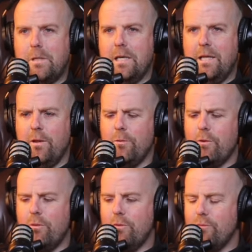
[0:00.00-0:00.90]
and the
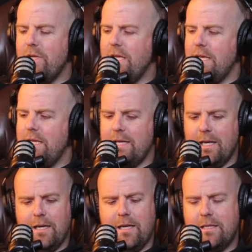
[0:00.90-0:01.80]
role really, kind
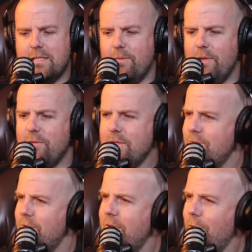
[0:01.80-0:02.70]
of like to somebody who doesn't
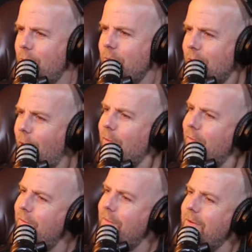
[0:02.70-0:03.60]
really know
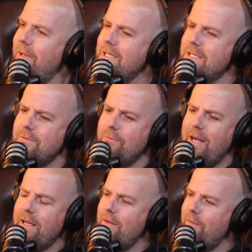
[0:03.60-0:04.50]
golf, is
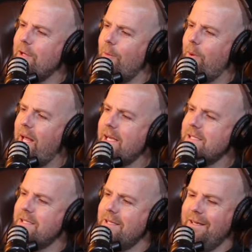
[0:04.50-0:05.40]
relatively
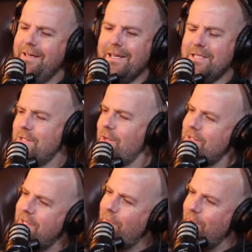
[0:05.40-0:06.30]
complex because mm. there's lots
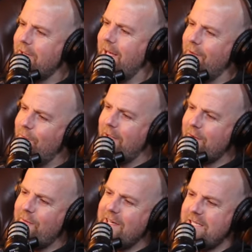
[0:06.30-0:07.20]
of different kind of like
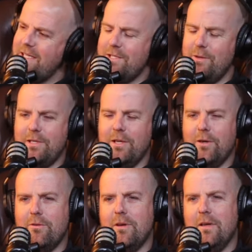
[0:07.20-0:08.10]
facets to it, you
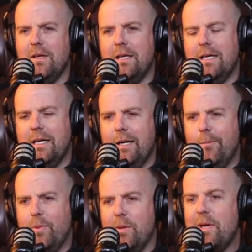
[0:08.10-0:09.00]
know. Um,
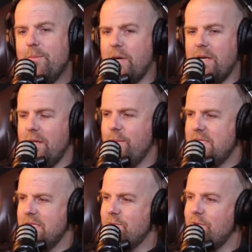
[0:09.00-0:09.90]
but the main part of the
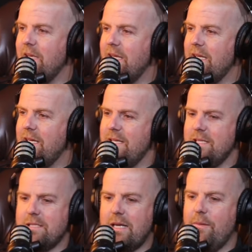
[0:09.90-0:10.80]
business really
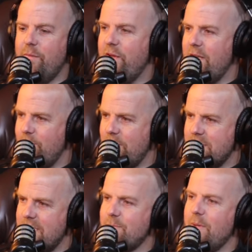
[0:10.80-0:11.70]
is club fitting because
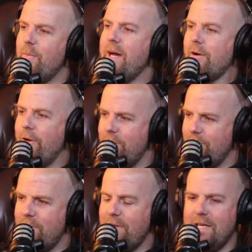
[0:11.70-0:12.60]
that's my
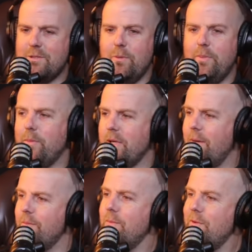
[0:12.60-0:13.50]
background. That's what people
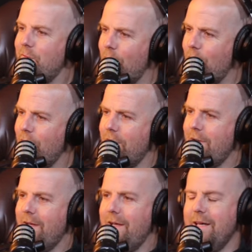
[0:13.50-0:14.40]
come to me for.
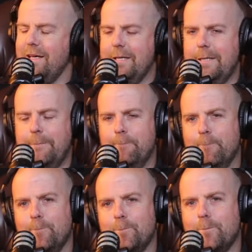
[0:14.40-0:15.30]
Um,